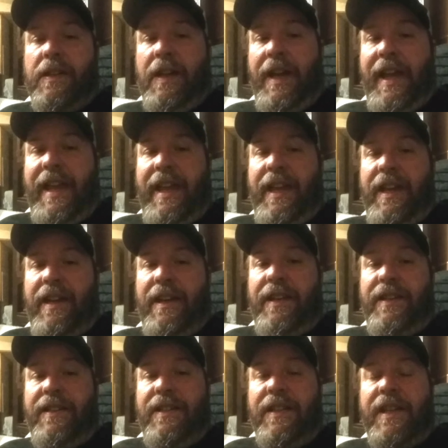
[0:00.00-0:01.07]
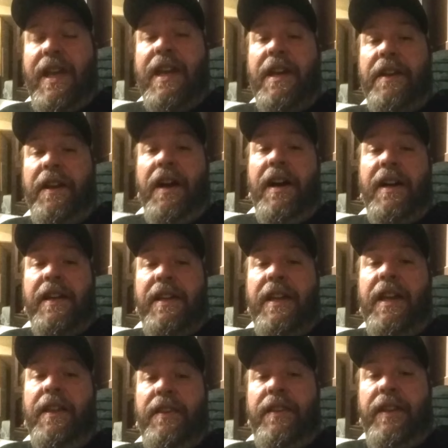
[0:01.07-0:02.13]
And you cannot
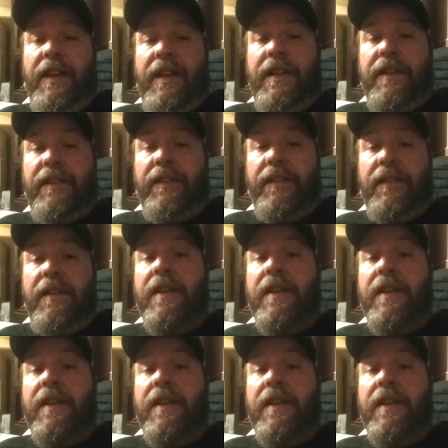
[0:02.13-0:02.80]
get things.